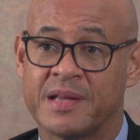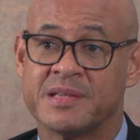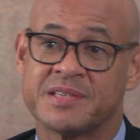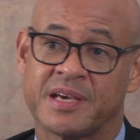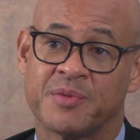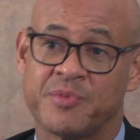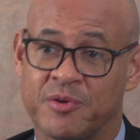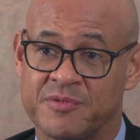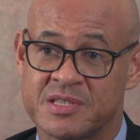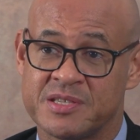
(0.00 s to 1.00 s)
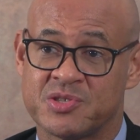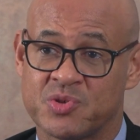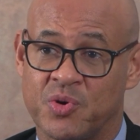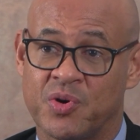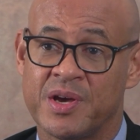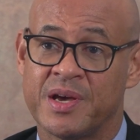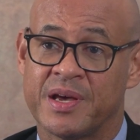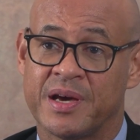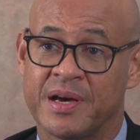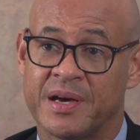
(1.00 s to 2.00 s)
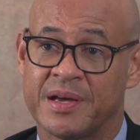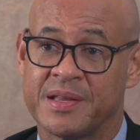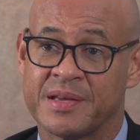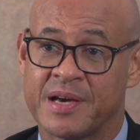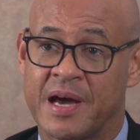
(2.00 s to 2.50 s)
And the second, we obviously saw the